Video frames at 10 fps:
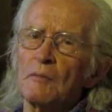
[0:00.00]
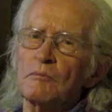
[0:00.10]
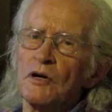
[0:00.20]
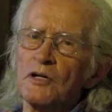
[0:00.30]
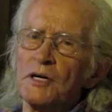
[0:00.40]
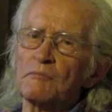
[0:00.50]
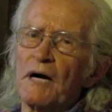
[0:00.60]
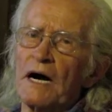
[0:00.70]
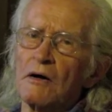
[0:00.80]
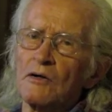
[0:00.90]
building
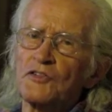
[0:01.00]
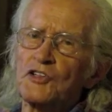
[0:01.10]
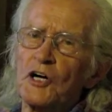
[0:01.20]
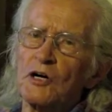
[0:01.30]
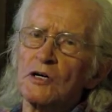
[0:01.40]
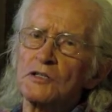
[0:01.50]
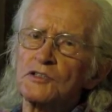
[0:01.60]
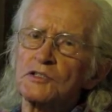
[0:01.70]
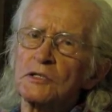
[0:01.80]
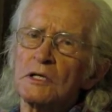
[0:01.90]
barrels,
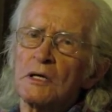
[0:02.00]
churns,